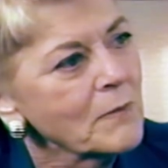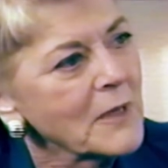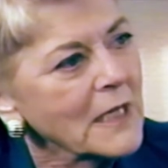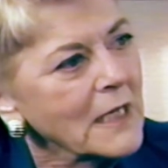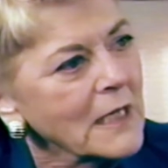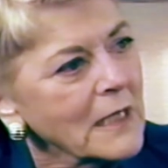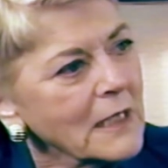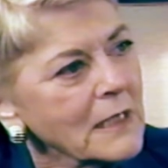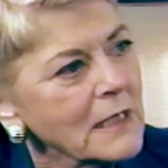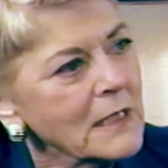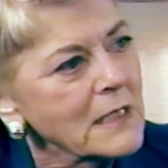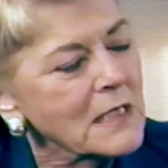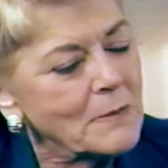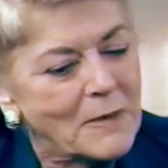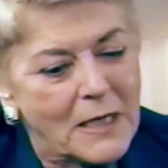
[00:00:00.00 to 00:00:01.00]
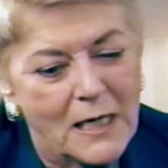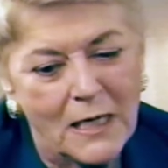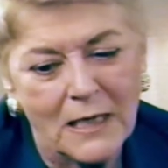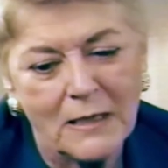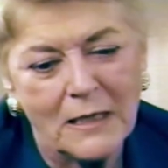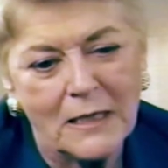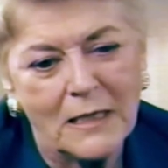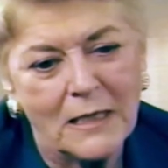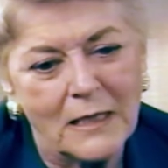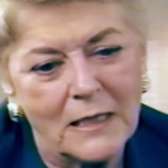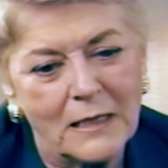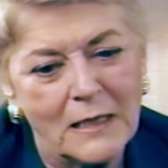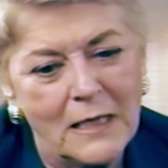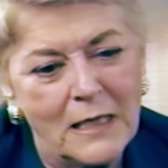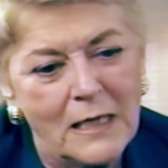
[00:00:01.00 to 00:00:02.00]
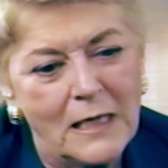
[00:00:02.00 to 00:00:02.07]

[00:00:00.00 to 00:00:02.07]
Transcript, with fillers: picking the spot on